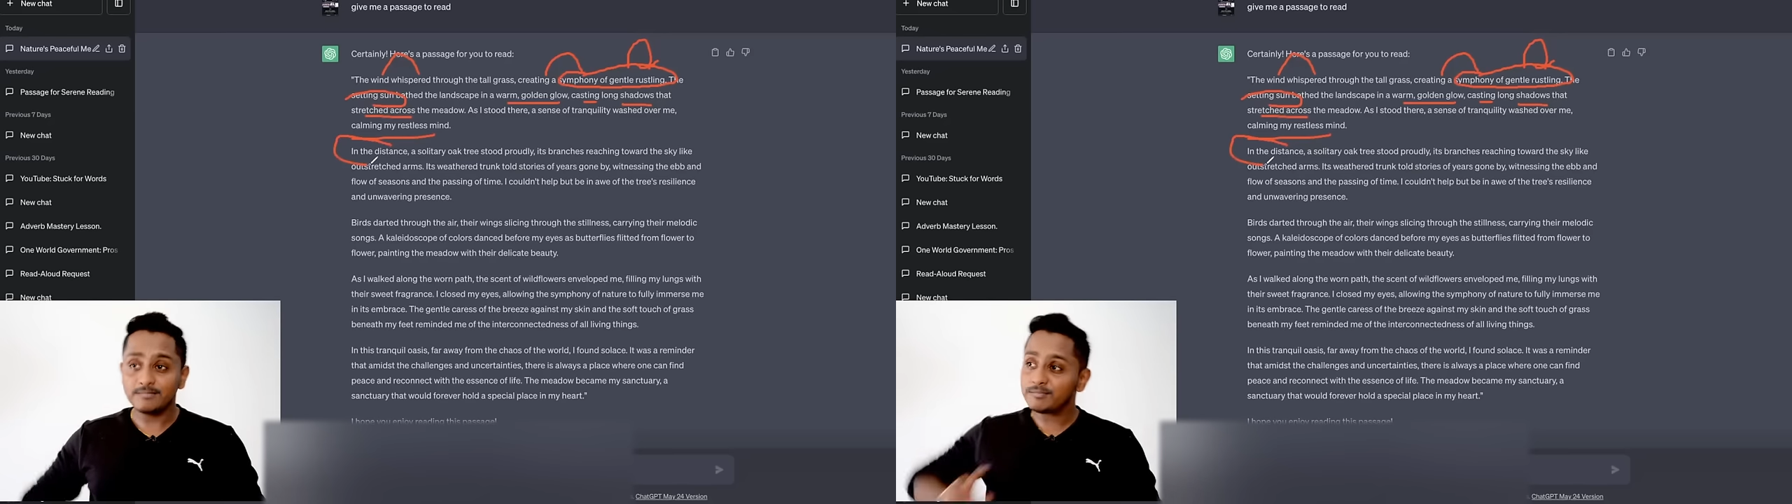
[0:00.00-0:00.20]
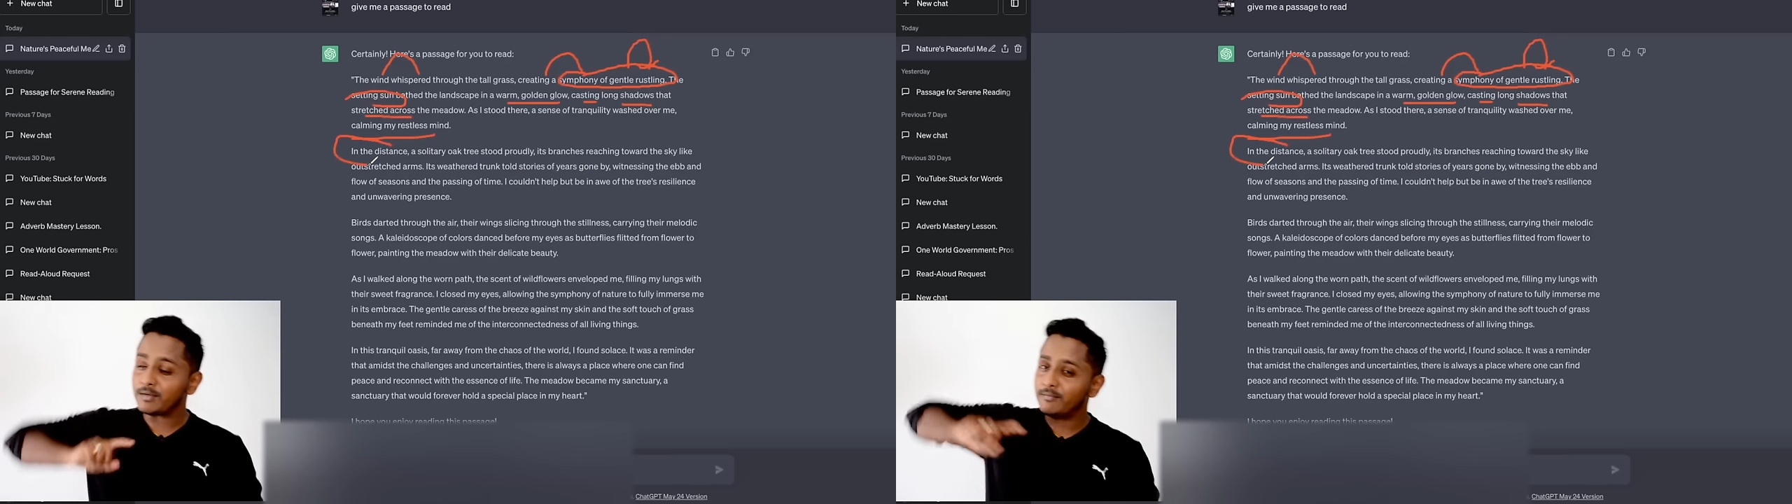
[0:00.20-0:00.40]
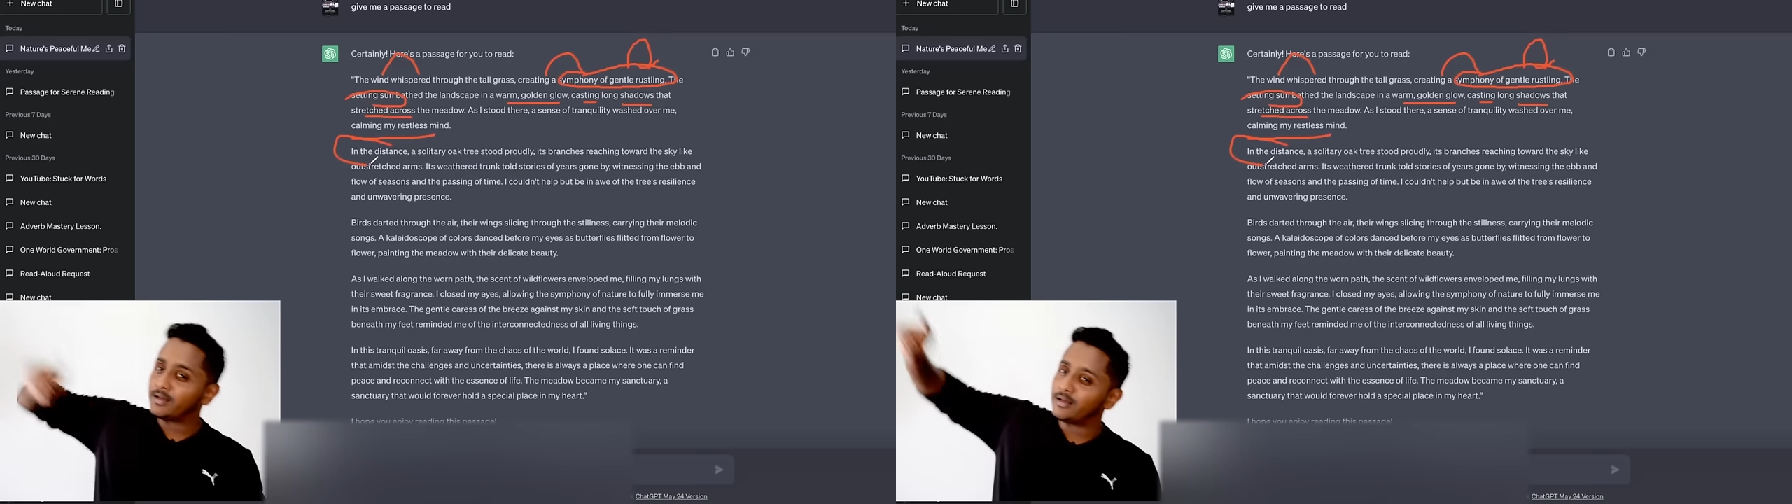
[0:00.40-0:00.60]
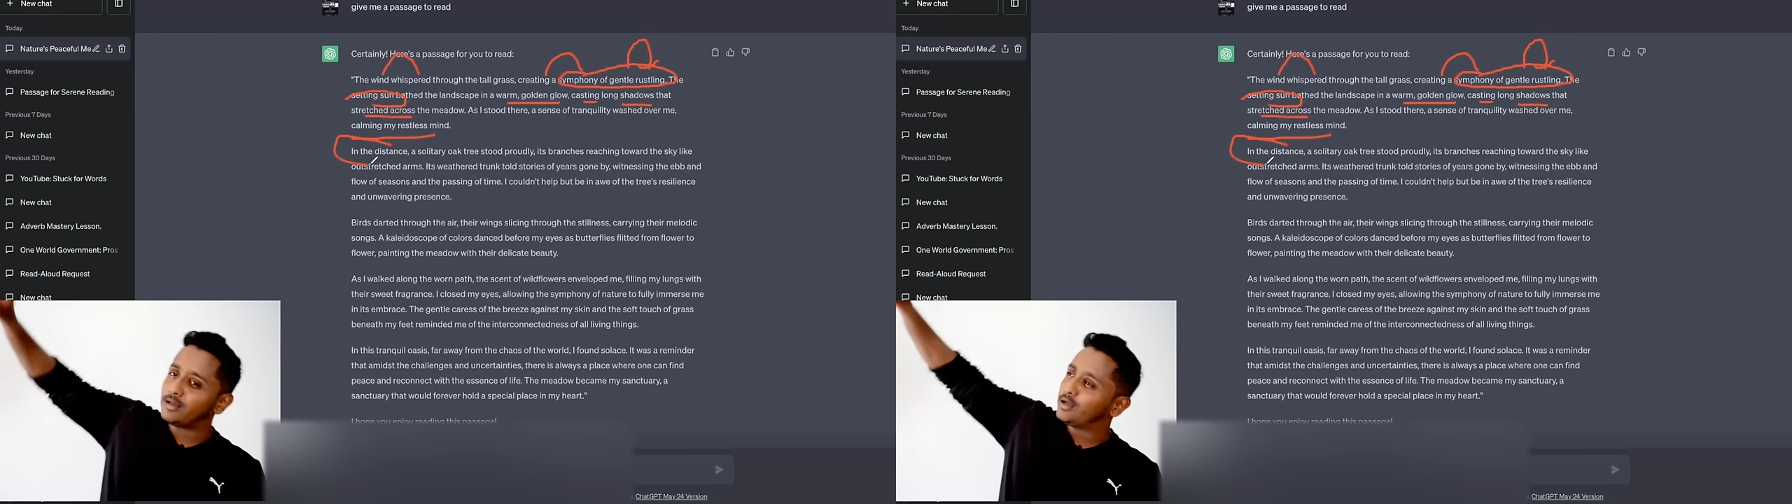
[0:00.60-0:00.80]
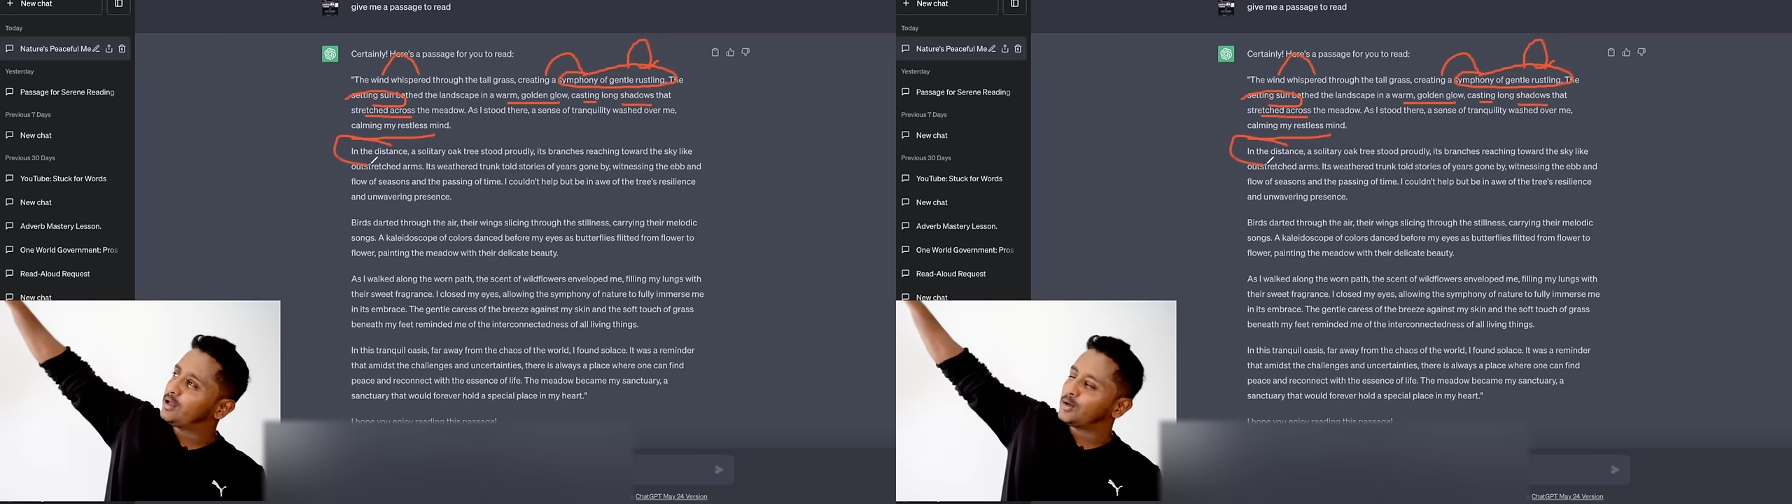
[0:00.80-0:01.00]

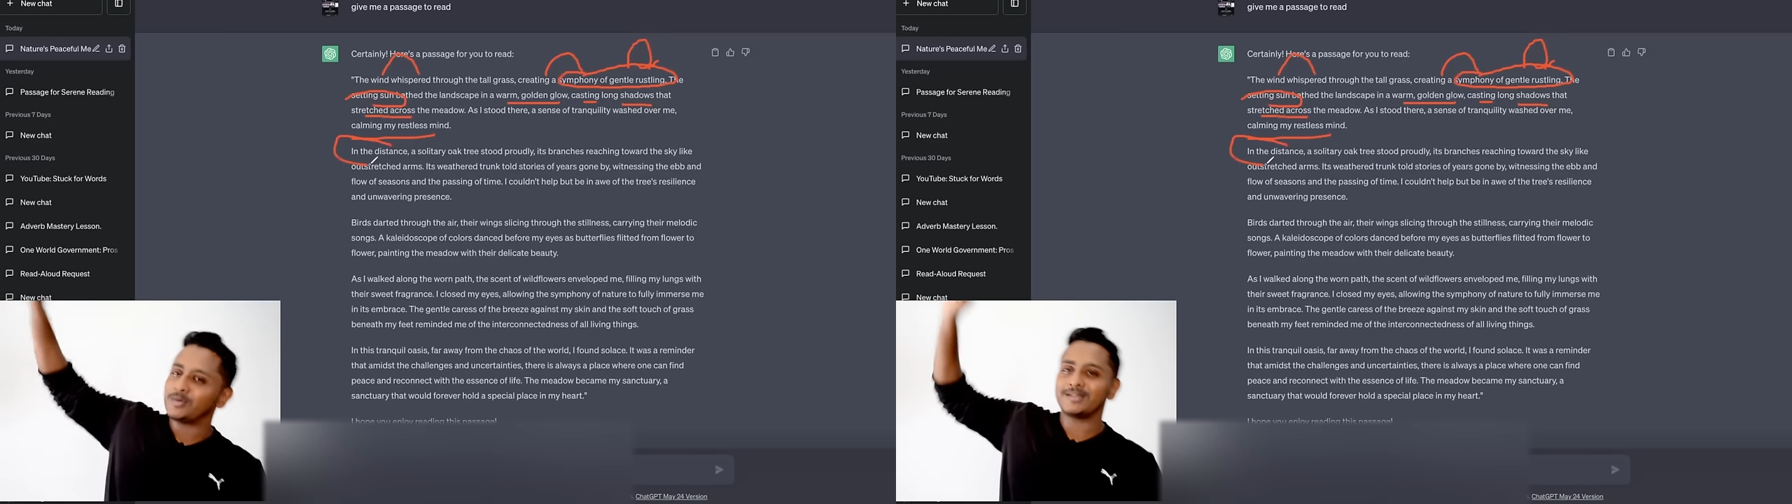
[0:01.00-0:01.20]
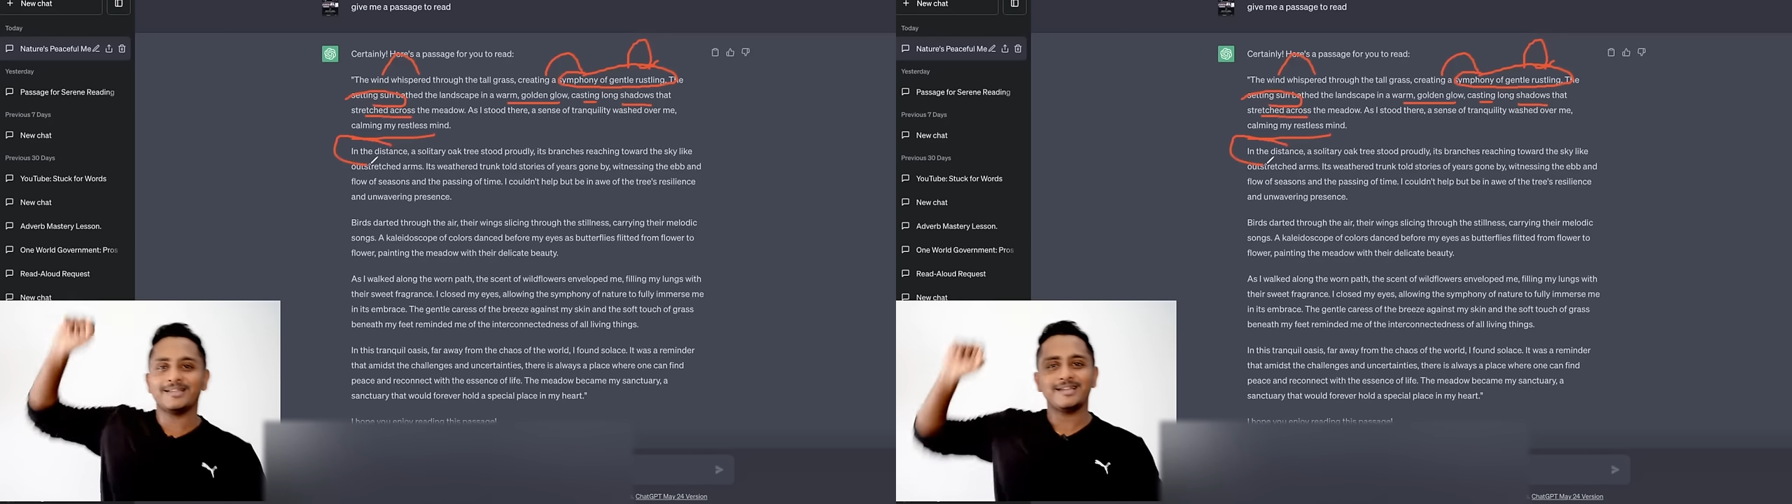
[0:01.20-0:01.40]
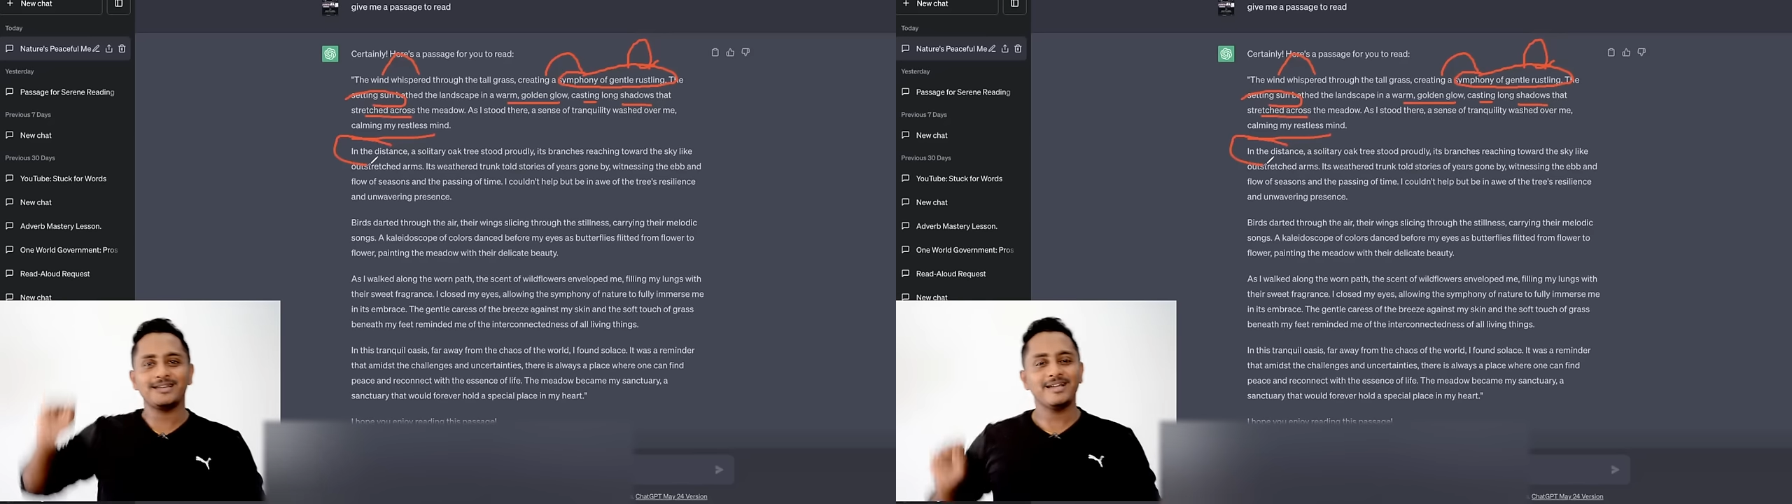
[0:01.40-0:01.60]
somewhere over there,